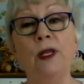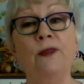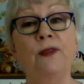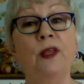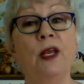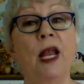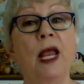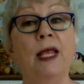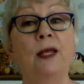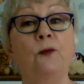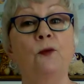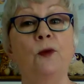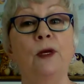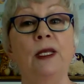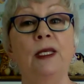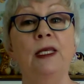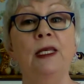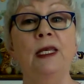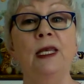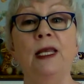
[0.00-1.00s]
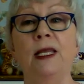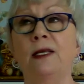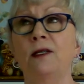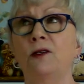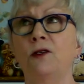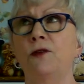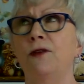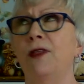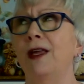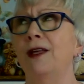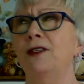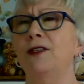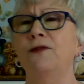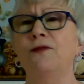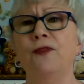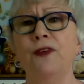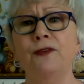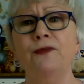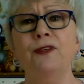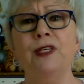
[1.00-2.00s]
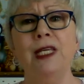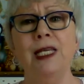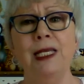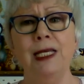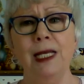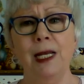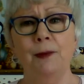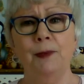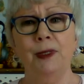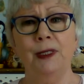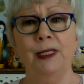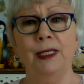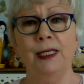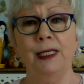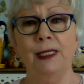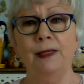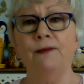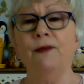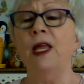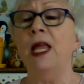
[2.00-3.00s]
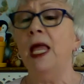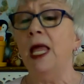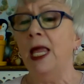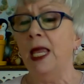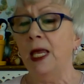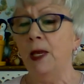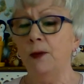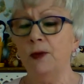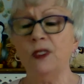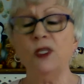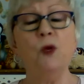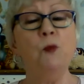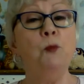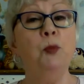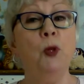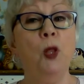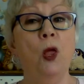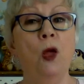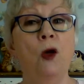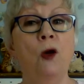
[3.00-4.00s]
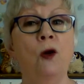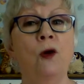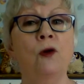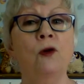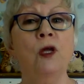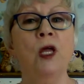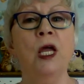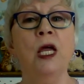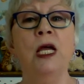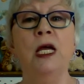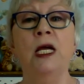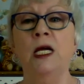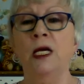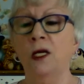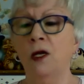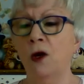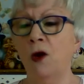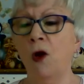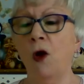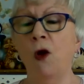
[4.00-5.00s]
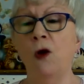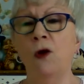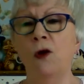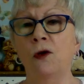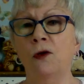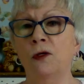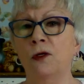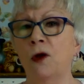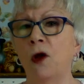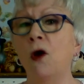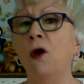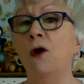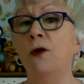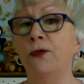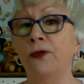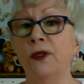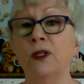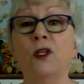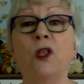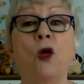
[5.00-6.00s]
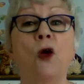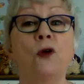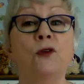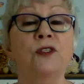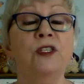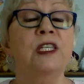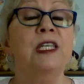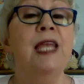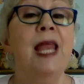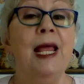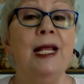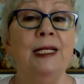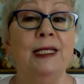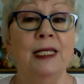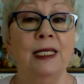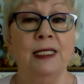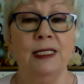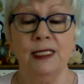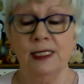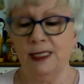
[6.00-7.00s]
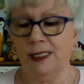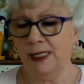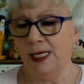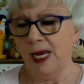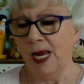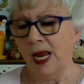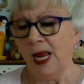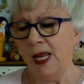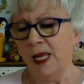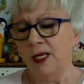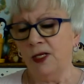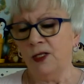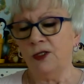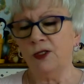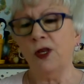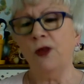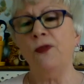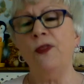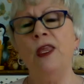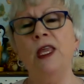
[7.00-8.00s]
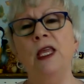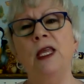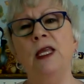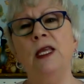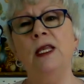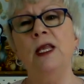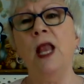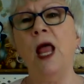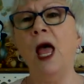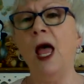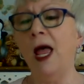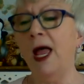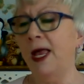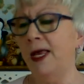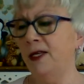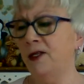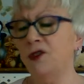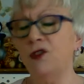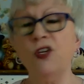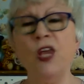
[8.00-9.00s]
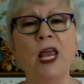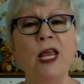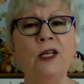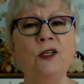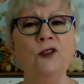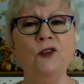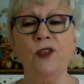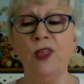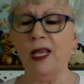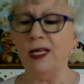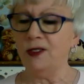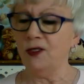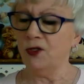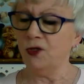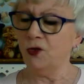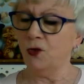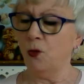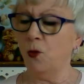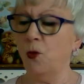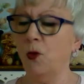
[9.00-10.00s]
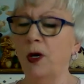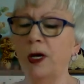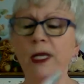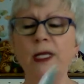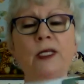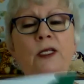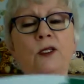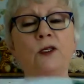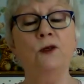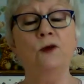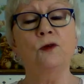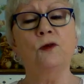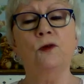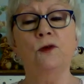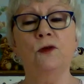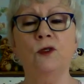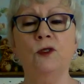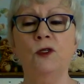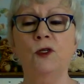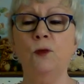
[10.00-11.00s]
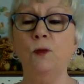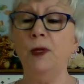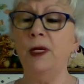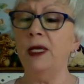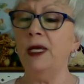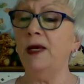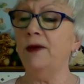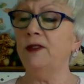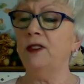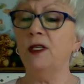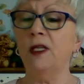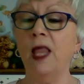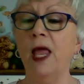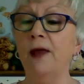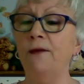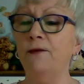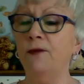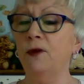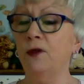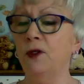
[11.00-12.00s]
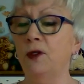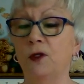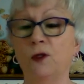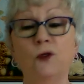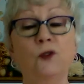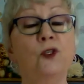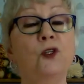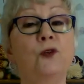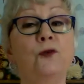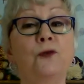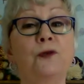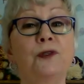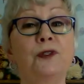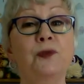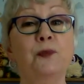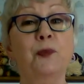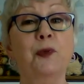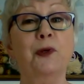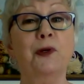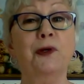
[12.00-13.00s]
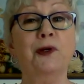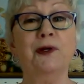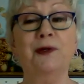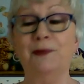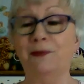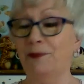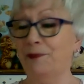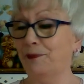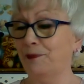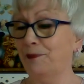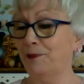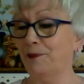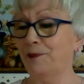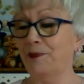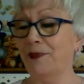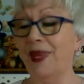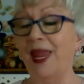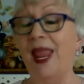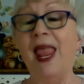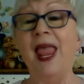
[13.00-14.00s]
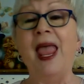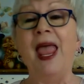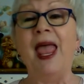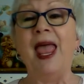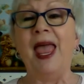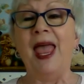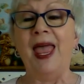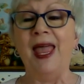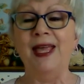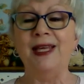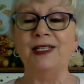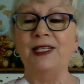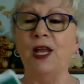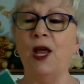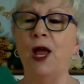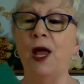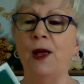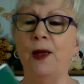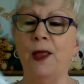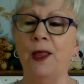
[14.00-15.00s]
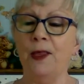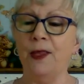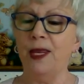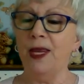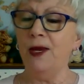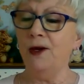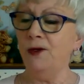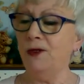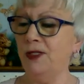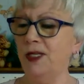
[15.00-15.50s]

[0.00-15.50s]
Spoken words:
that I had written in 2015, I believe. It was a blog called The Lost Necklace. So then I changed that story to be a delightful little children's book. And here's